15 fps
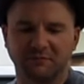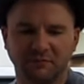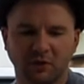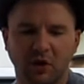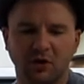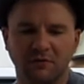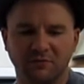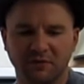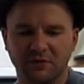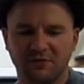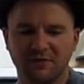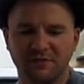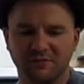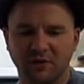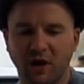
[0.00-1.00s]
long for,
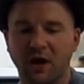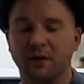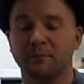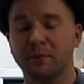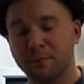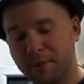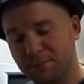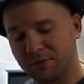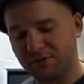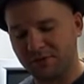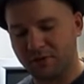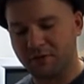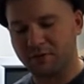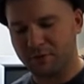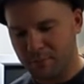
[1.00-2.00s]
since forgotten, but people are
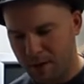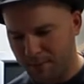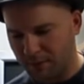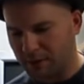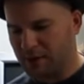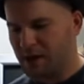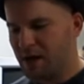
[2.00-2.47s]
starting to remember.